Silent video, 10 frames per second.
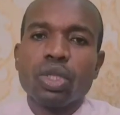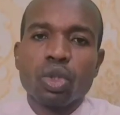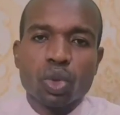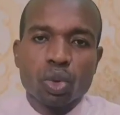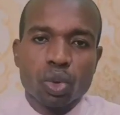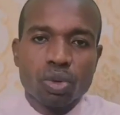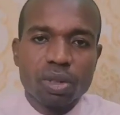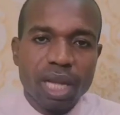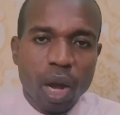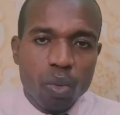the truth
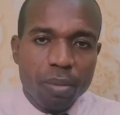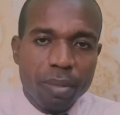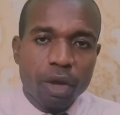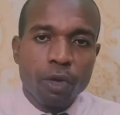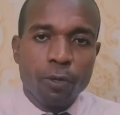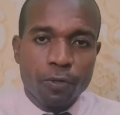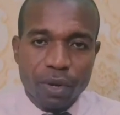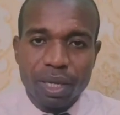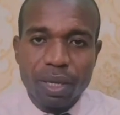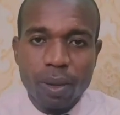that will make you
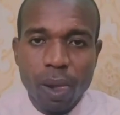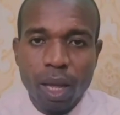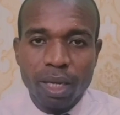free.